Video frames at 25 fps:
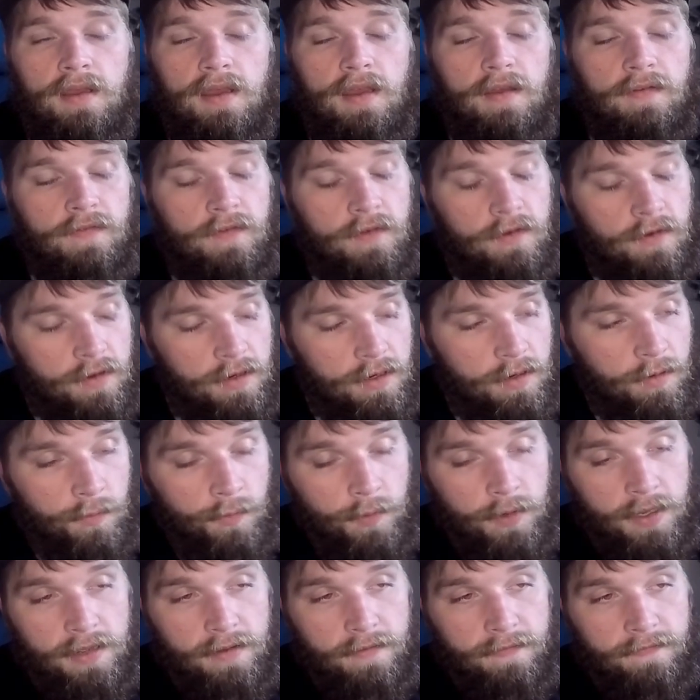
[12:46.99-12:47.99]
If you're going to
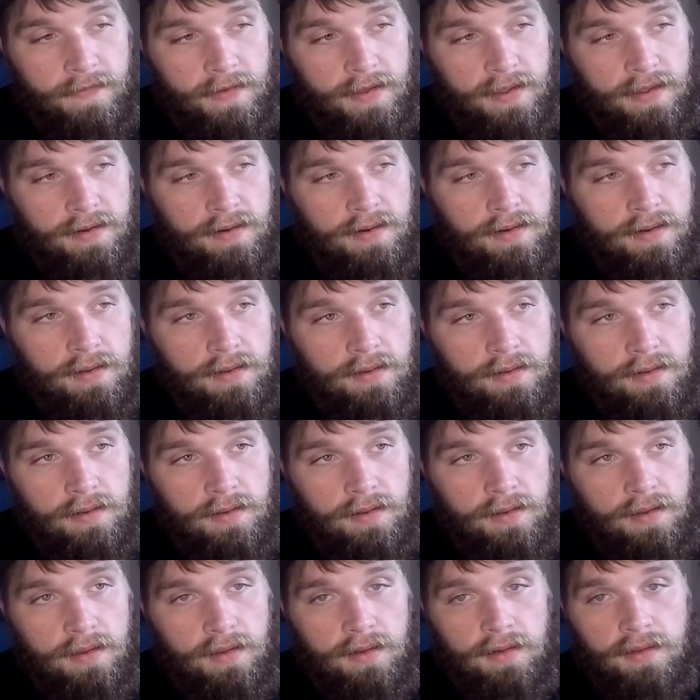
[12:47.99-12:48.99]
reoffend
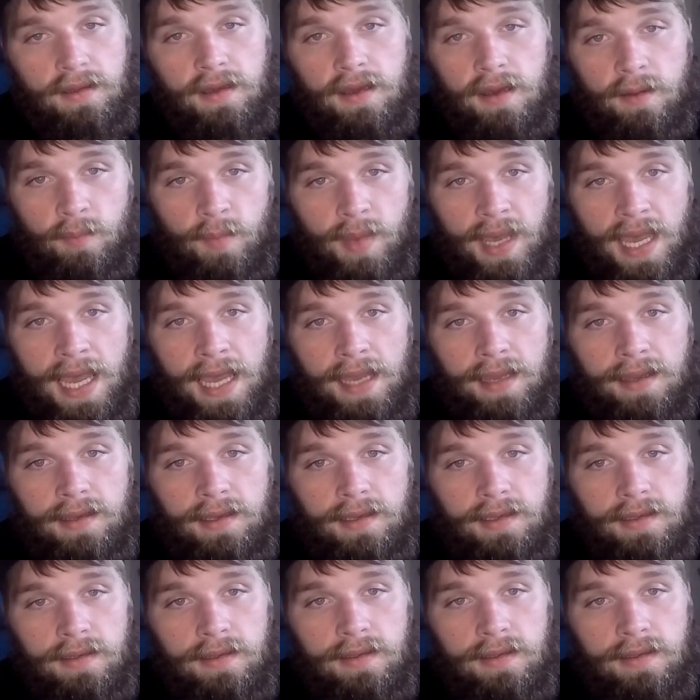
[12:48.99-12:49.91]
and come back,